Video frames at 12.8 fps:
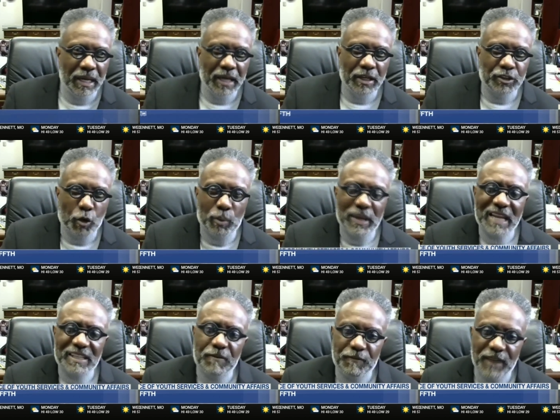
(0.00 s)
So we got
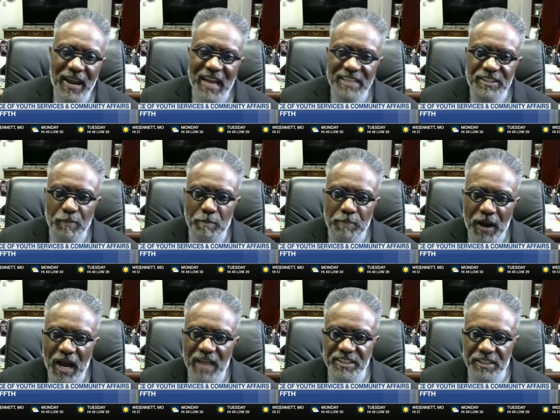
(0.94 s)
to find some
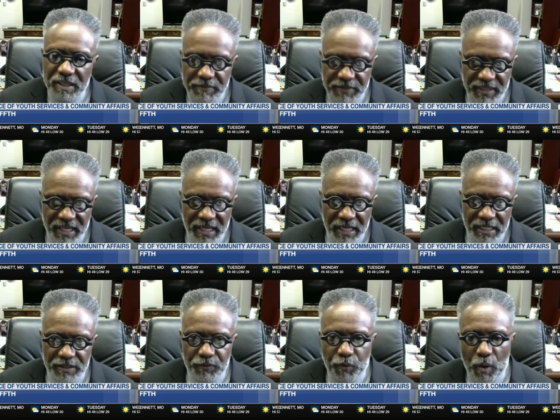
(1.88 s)
positive
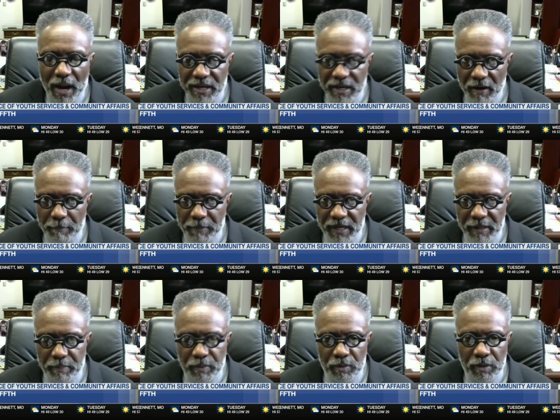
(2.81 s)
things for our young
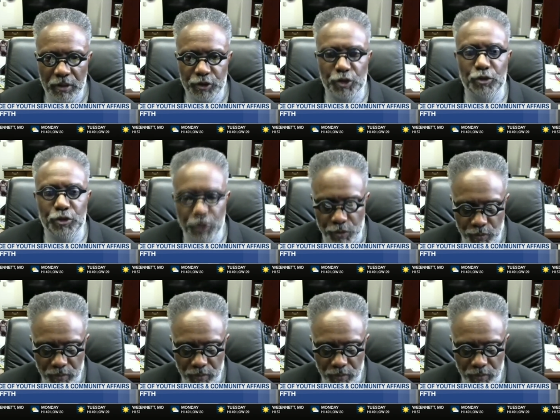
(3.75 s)
people to do.